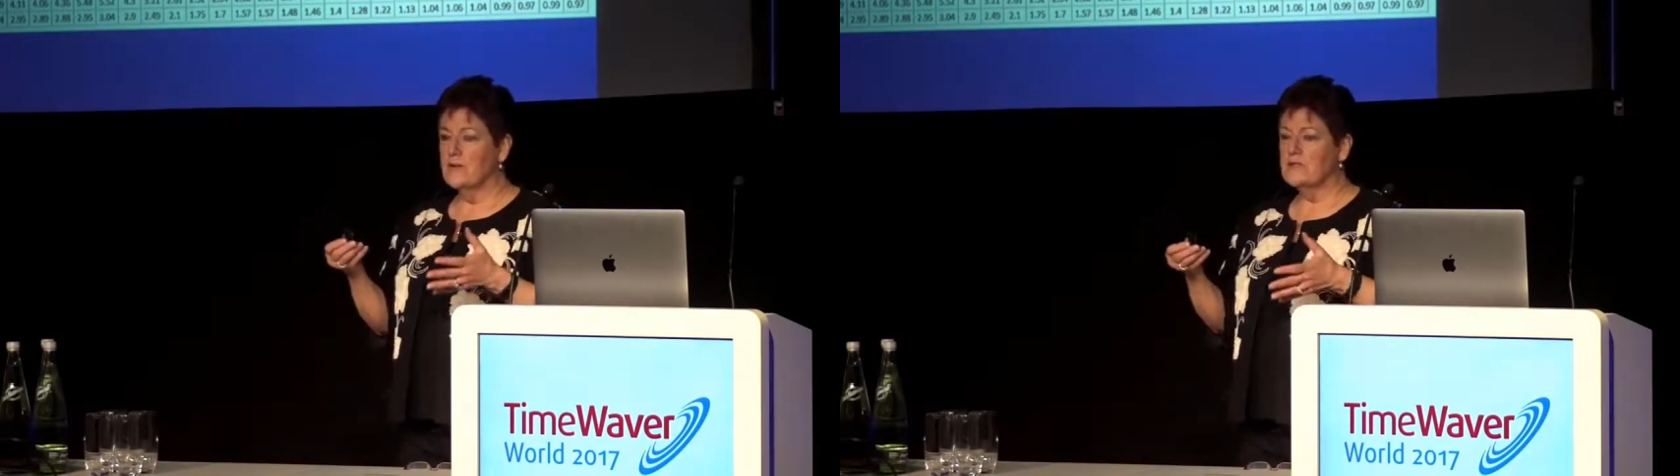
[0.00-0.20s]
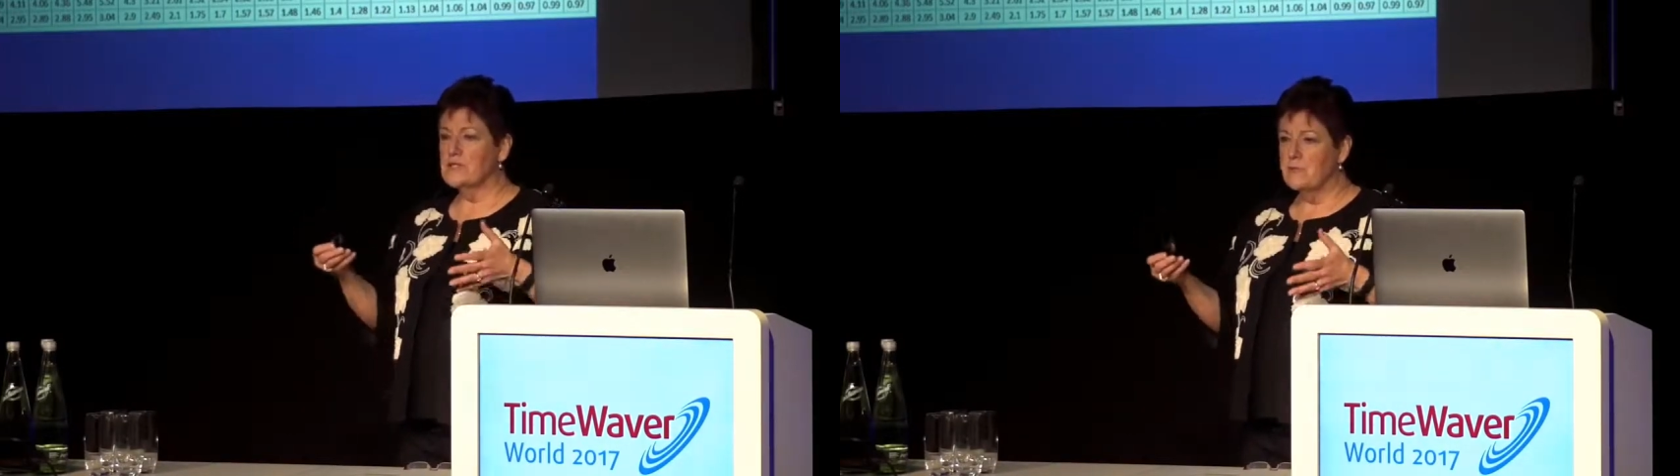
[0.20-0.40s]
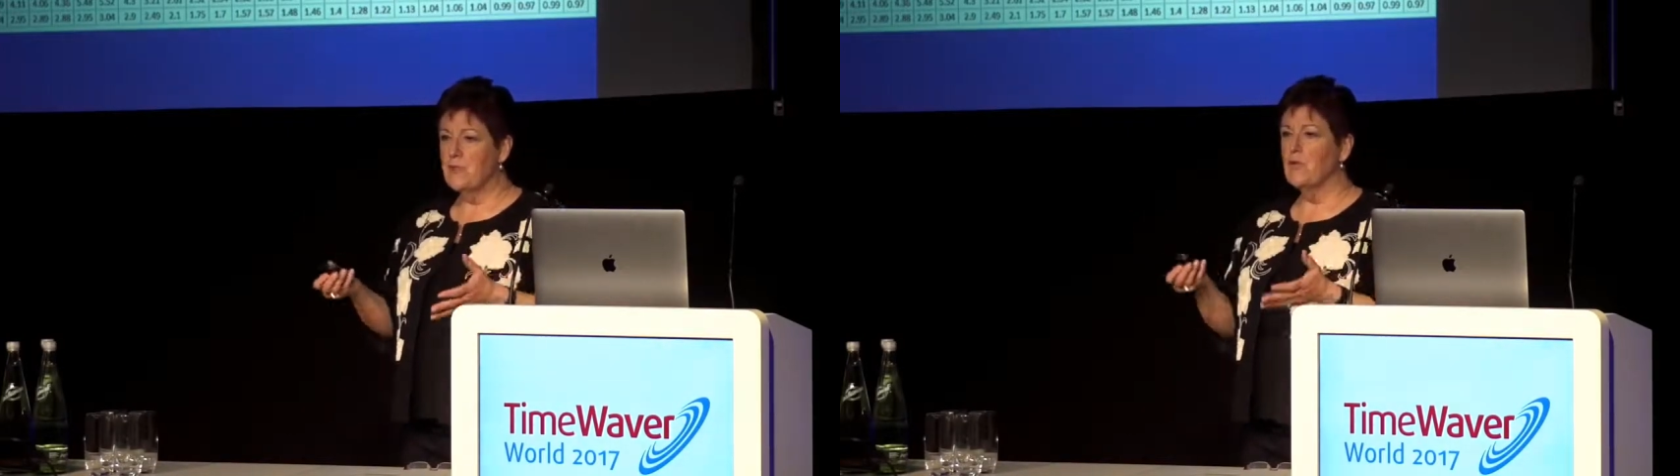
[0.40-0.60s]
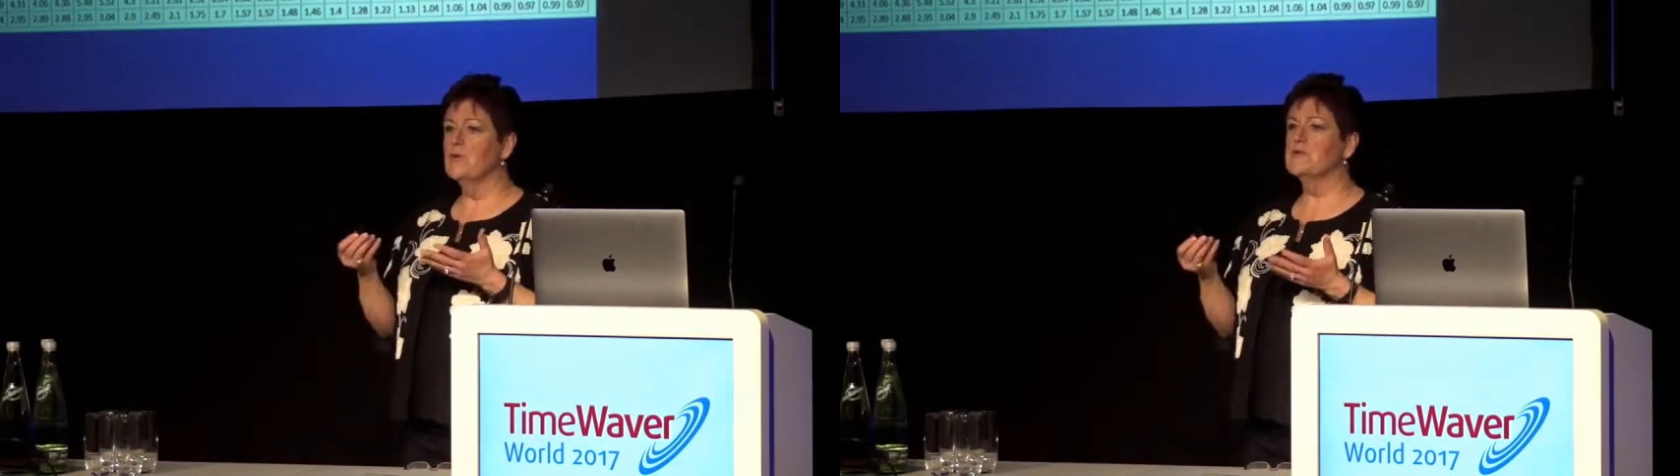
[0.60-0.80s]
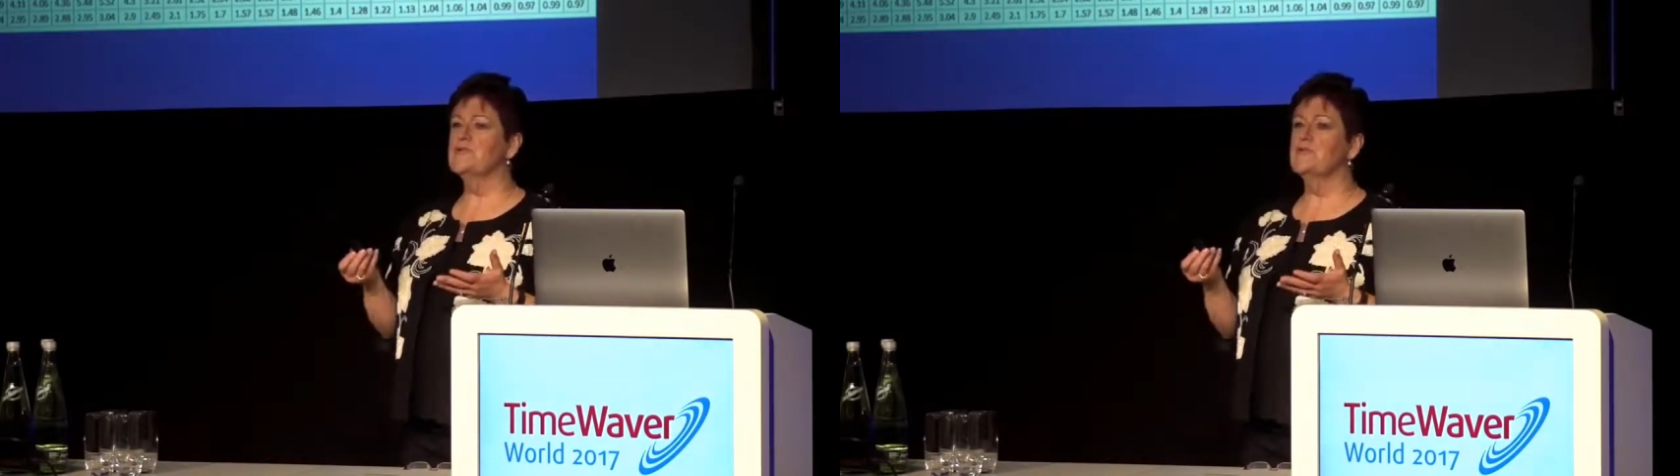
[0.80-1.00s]
it
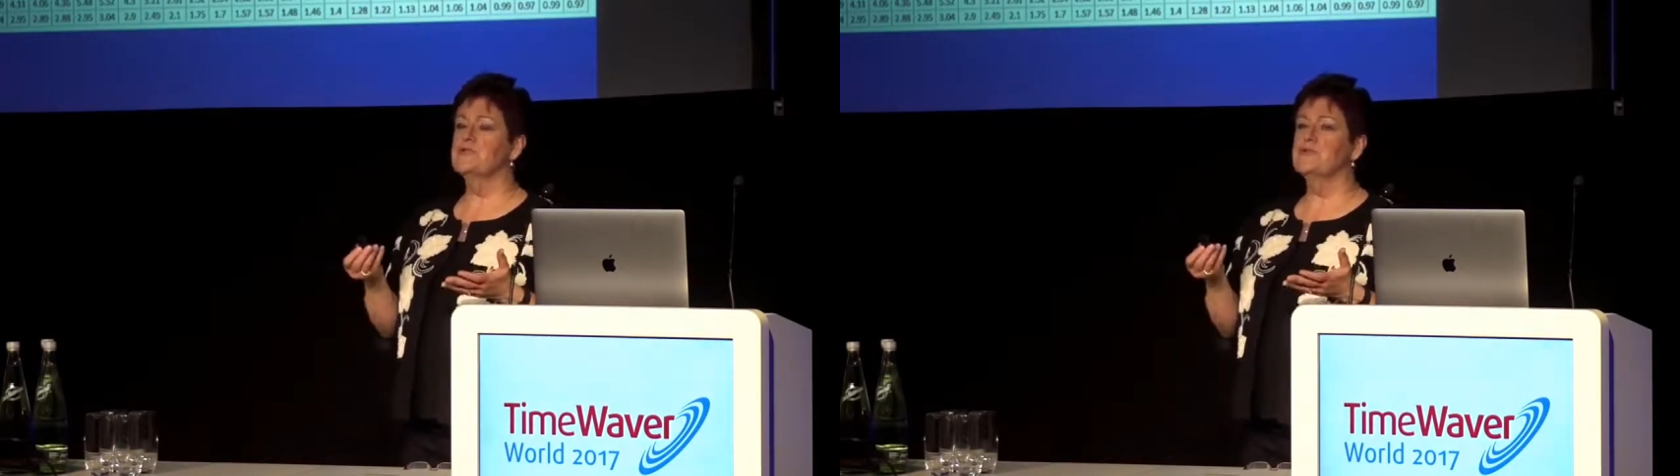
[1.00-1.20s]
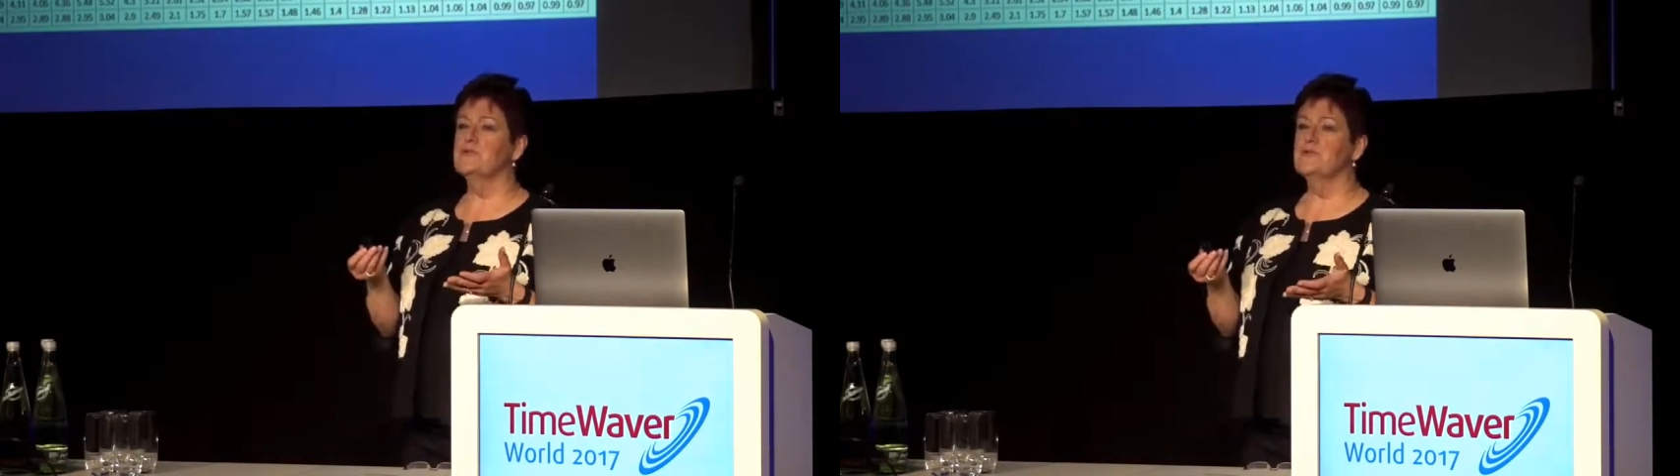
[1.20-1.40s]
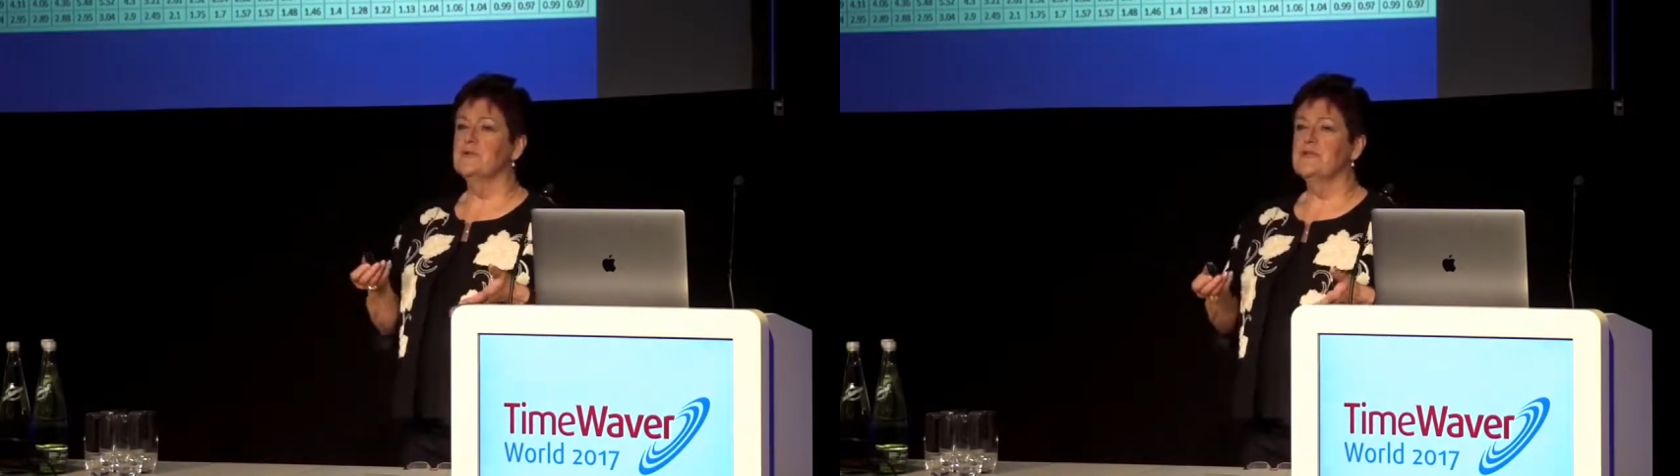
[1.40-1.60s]
supports what you do.